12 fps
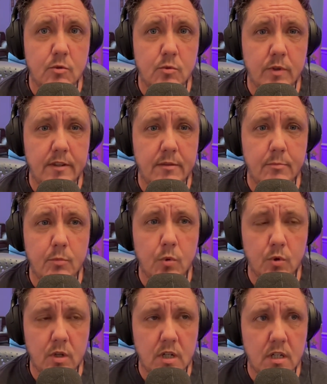with
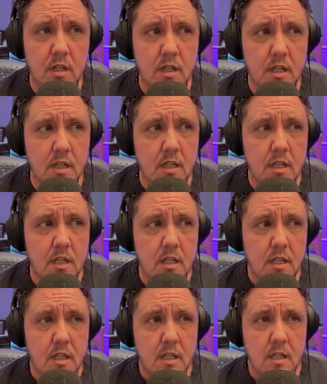more
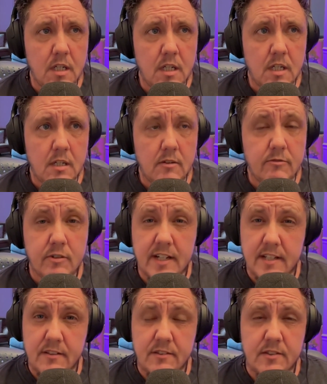
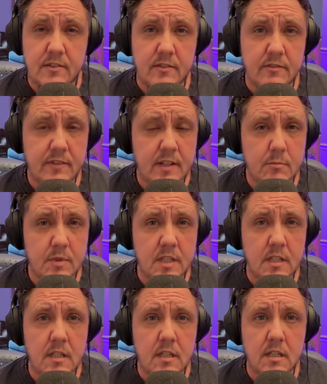friends,
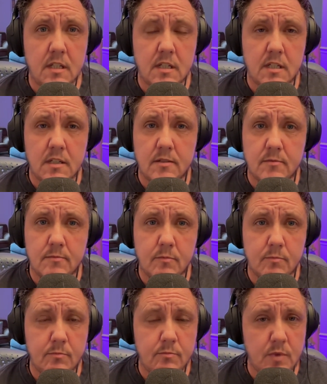family,
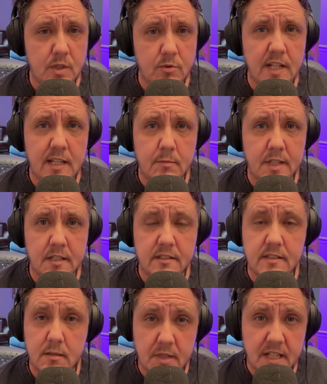you name it,
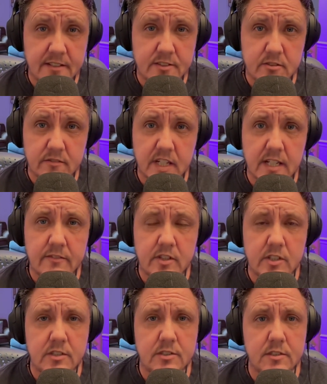TBI
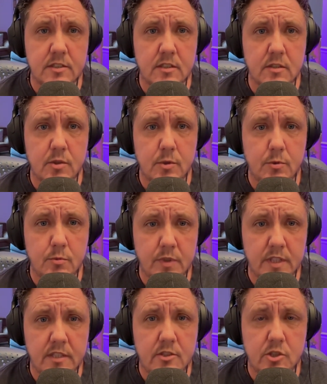survivors who
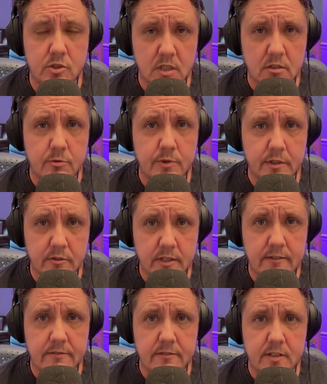really struggle with
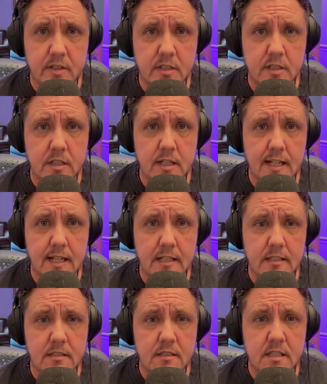grief and